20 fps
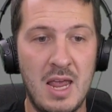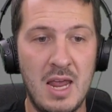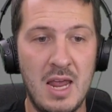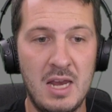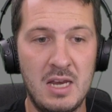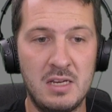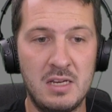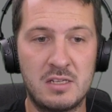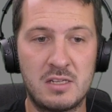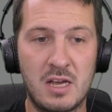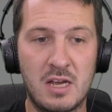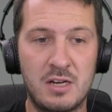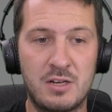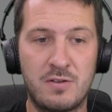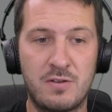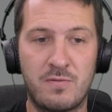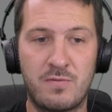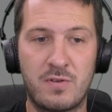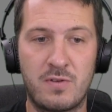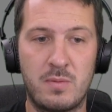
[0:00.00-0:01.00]
any
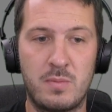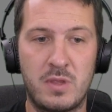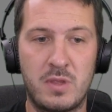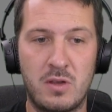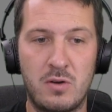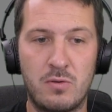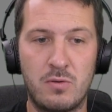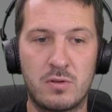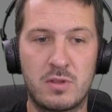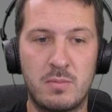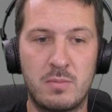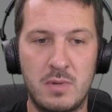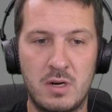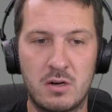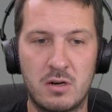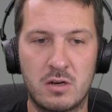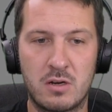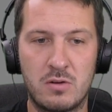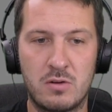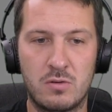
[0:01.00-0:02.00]
station from the North
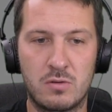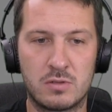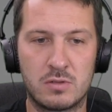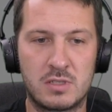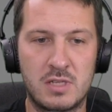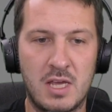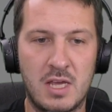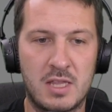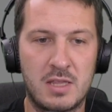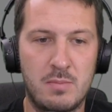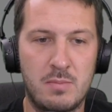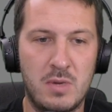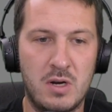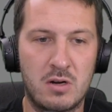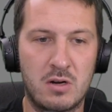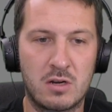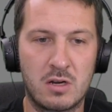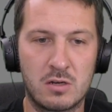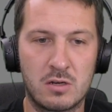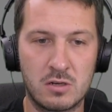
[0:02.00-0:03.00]
American or South
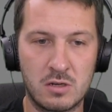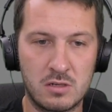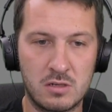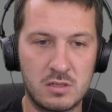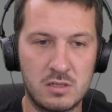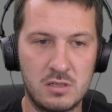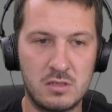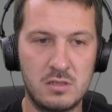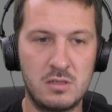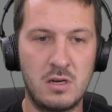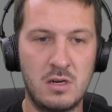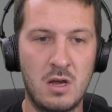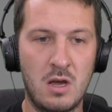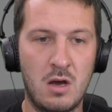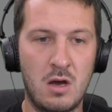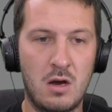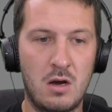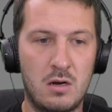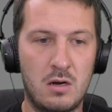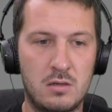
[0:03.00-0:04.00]
American continent
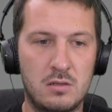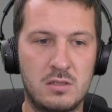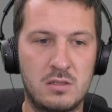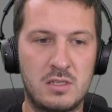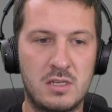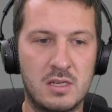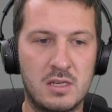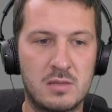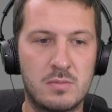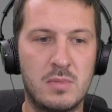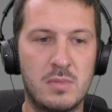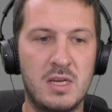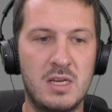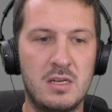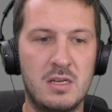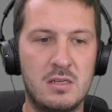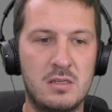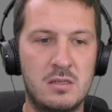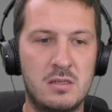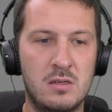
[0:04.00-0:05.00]
on 6
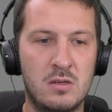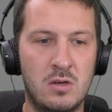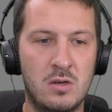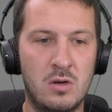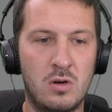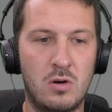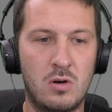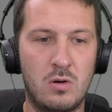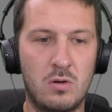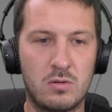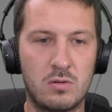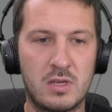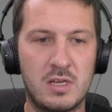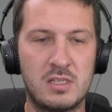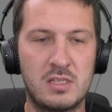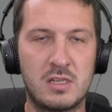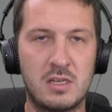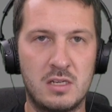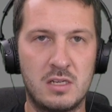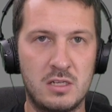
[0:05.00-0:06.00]
meters, all
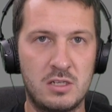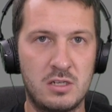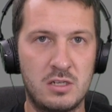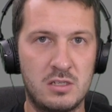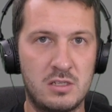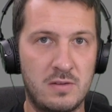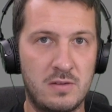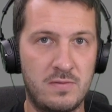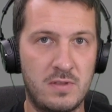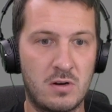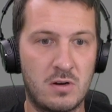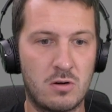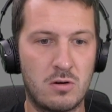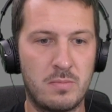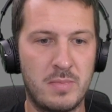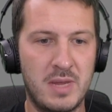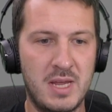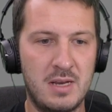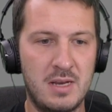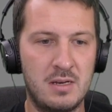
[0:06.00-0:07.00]
these conditions if they're all
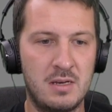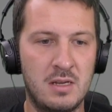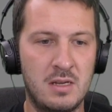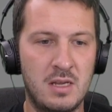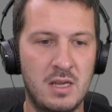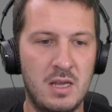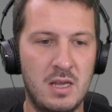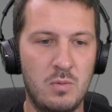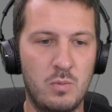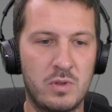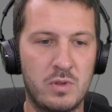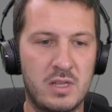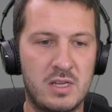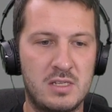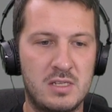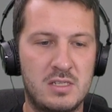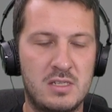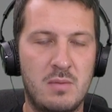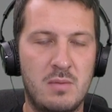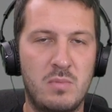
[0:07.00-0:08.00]
met, it will then
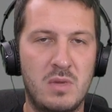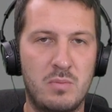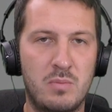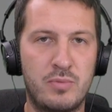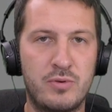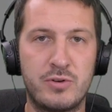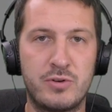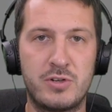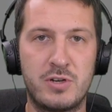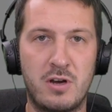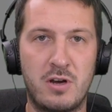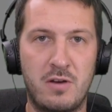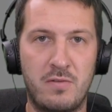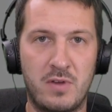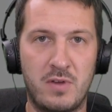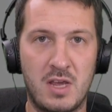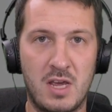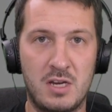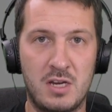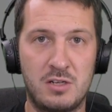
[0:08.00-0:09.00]
send me a push
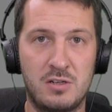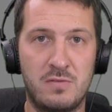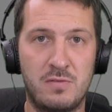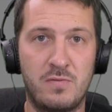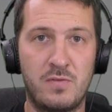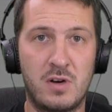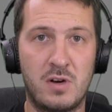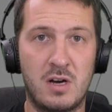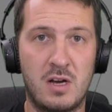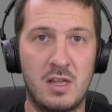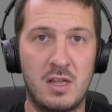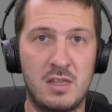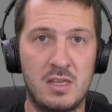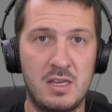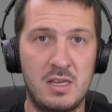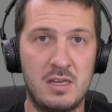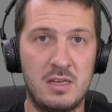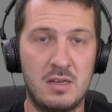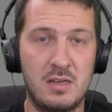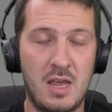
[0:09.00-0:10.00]
notification via
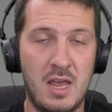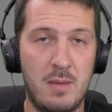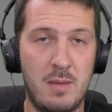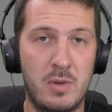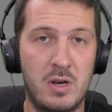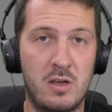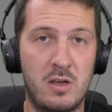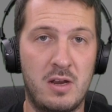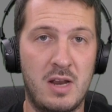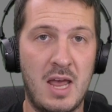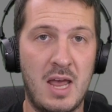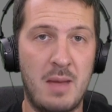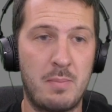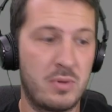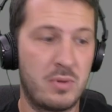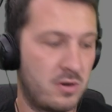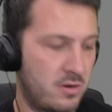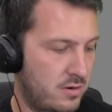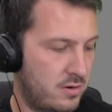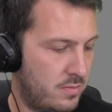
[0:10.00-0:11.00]
the Ham Alert app
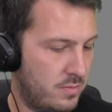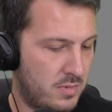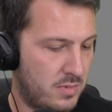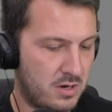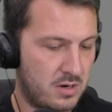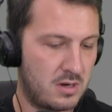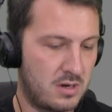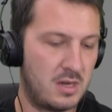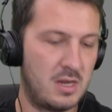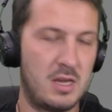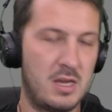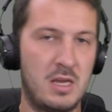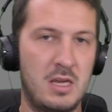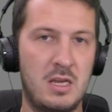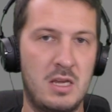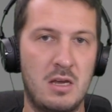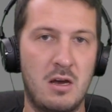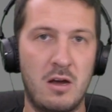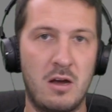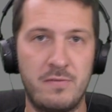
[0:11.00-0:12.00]
on
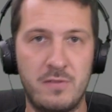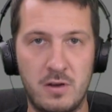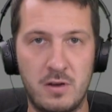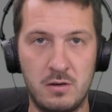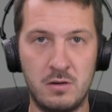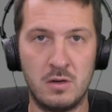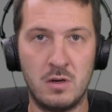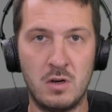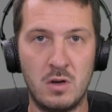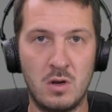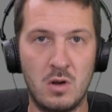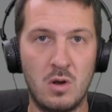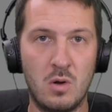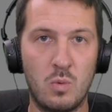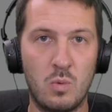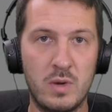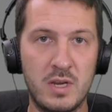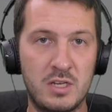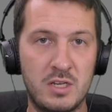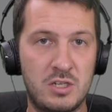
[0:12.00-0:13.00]
my iPhone,
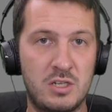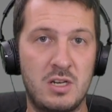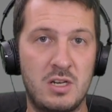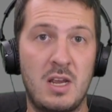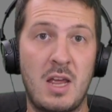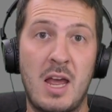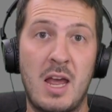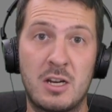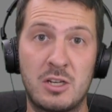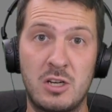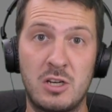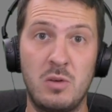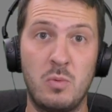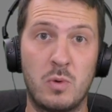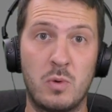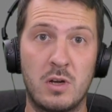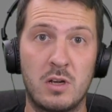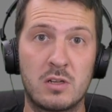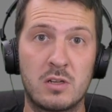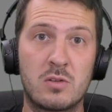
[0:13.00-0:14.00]
which actually
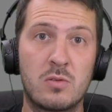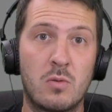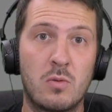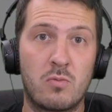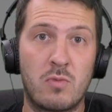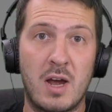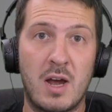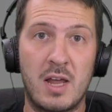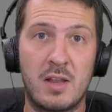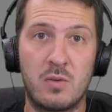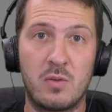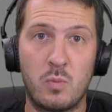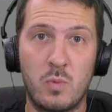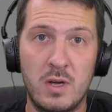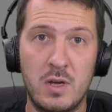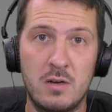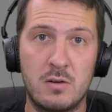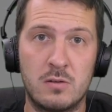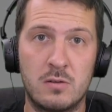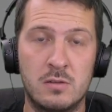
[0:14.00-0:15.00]
works rather
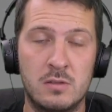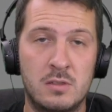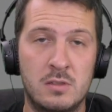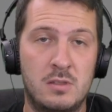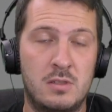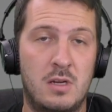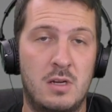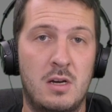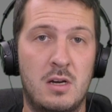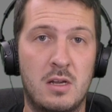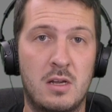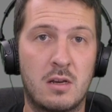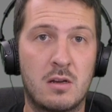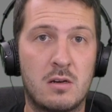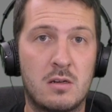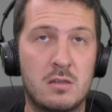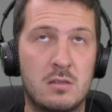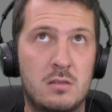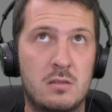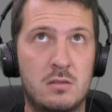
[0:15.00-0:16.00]
well. I
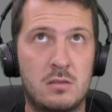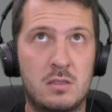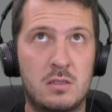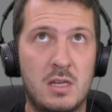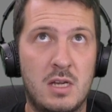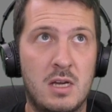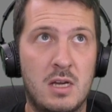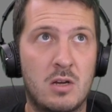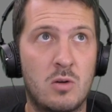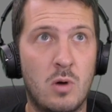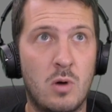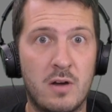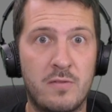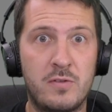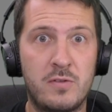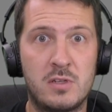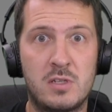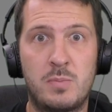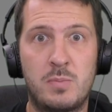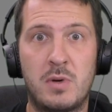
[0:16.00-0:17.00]
got uh, quite a
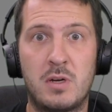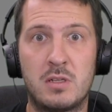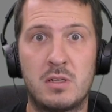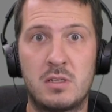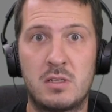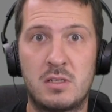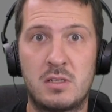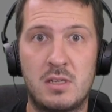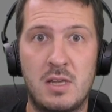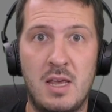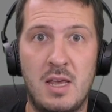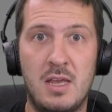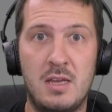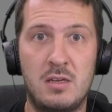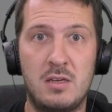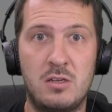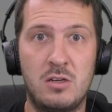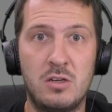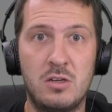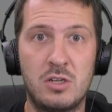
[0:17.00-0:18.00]
few spots,
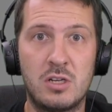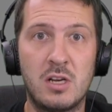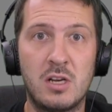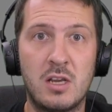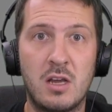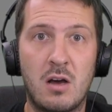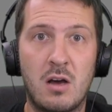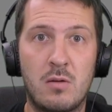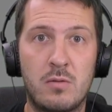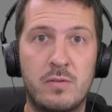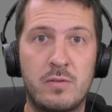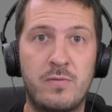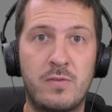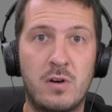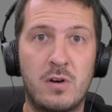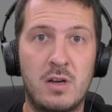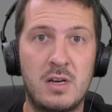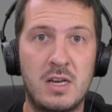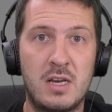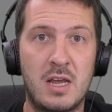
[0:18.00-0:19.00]
and usually I would
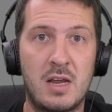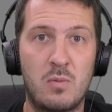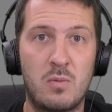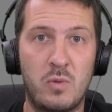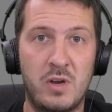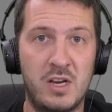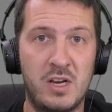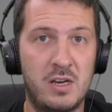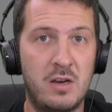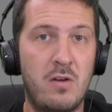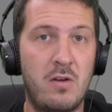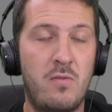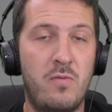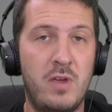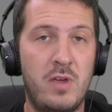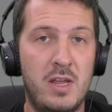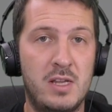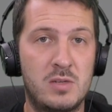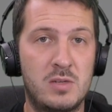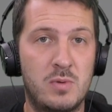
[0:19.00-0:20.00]
find out well in
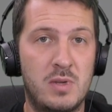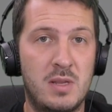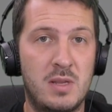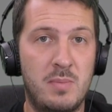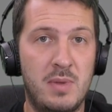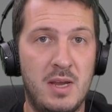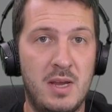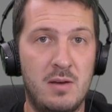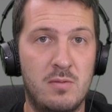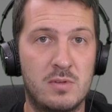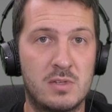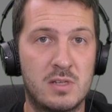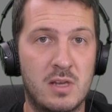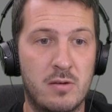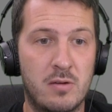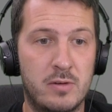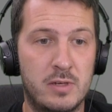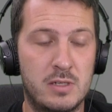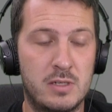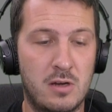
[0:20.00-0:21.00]
advance when the band was
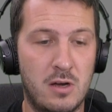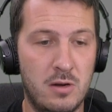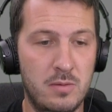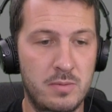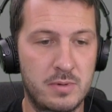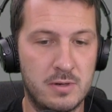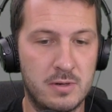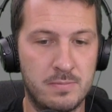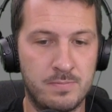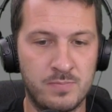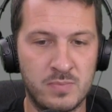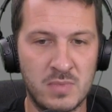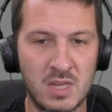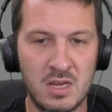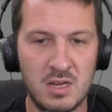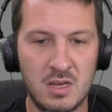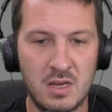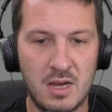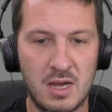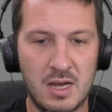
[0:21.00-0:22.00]
going to open.
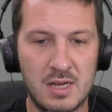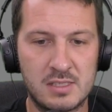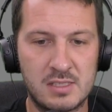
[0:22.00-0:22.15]
Uh,